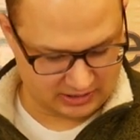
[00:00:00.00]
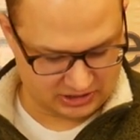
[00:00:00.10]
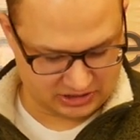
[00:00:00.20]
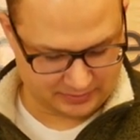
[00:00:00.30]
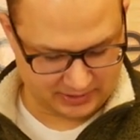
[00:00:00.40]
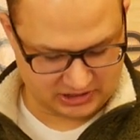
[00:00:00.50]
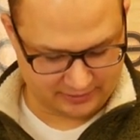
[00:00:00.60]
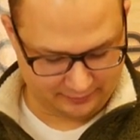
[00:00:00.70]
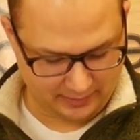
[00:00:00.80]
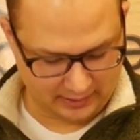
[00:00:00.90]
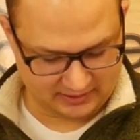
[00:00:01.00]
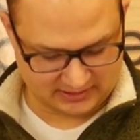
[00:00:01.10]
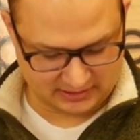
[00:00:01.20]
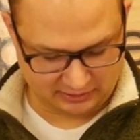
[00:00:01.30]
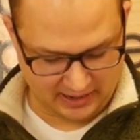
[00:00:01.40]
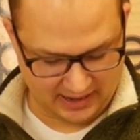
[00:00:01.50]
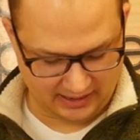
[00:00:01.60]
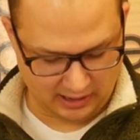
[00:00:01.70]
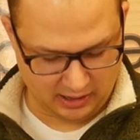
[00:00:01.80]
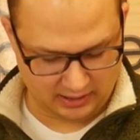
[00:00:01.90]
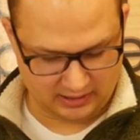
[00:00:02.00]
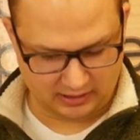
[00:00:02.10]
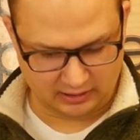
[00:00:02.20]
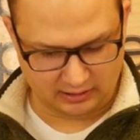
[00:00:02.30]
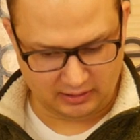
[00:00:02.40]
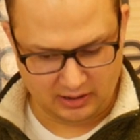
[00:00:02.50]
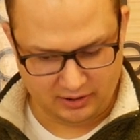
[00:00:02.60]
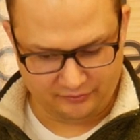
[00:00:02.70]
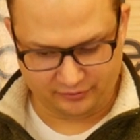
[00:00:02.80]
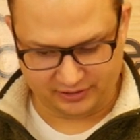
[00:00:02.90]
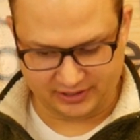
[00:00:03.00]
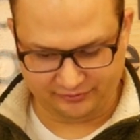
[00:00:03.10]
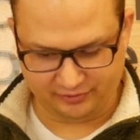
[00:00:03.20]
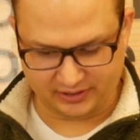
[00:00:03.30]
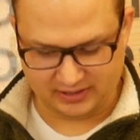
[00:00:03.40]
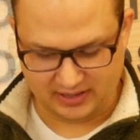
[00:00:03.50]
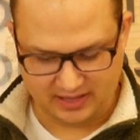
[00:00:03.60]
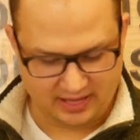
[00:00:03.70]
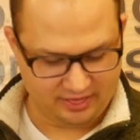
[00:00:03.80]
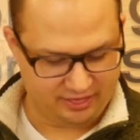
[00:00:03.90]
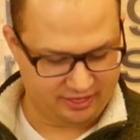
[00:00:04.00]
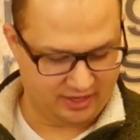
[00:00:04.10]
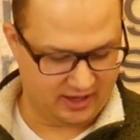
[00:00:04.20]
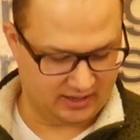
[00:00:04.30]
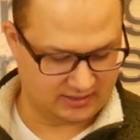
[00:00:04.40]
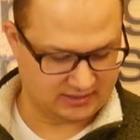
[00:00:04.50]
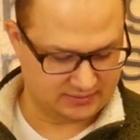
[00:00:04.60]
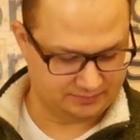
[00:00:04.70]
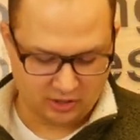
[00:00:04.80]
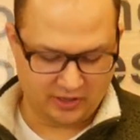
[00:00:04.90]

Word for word: uh, just a bunch of different penalties that they're adding on here for different things.